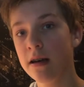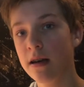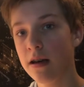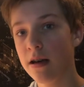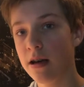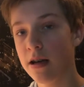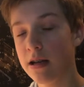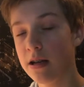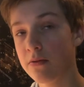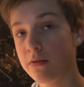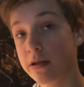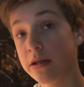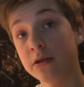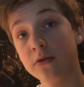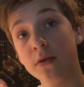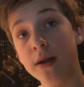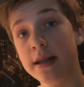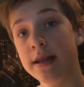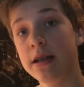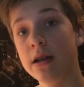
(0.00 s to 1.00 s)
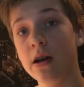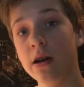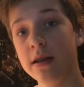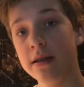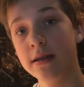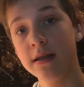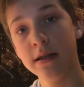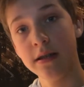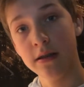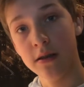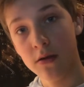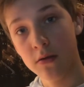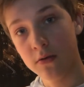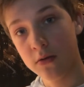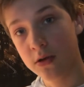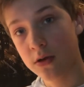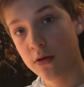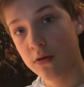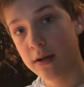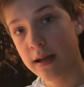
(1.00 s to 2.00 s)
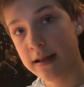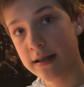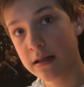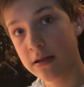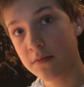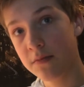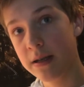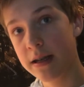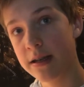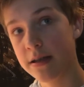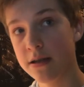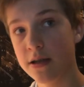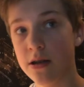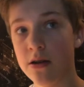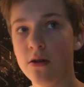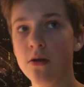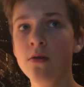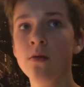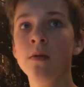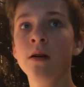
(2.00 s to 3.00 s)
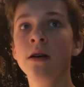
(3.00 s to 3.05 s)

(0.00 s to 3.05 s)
That was in 2019 though, so that's some years ago.